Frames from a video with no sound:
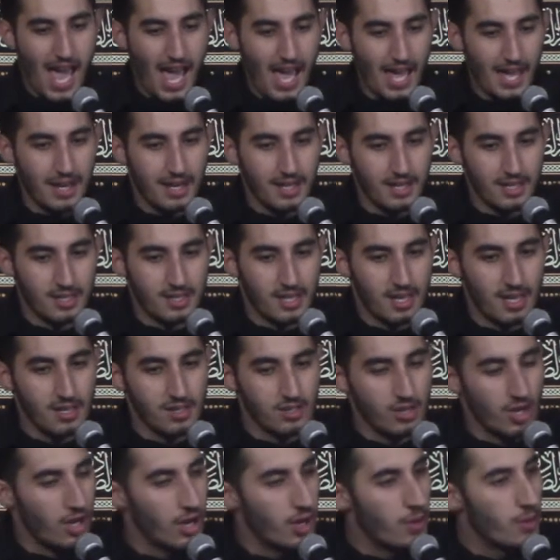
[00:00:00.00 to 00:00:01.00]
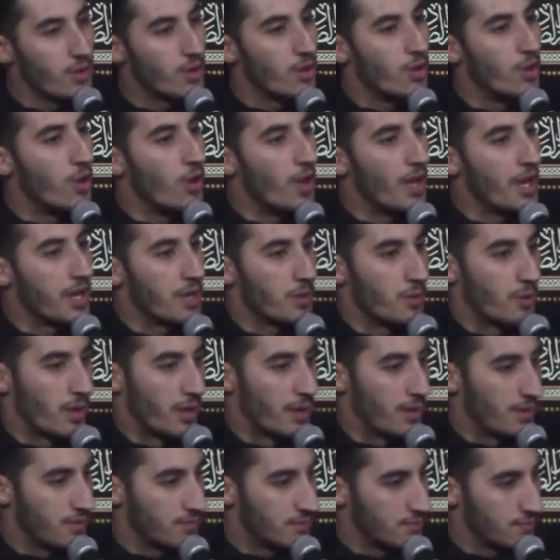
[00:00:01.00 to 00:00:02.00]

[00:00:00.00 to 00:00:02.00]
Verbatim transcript: And he says, I don't want to hurt anyone.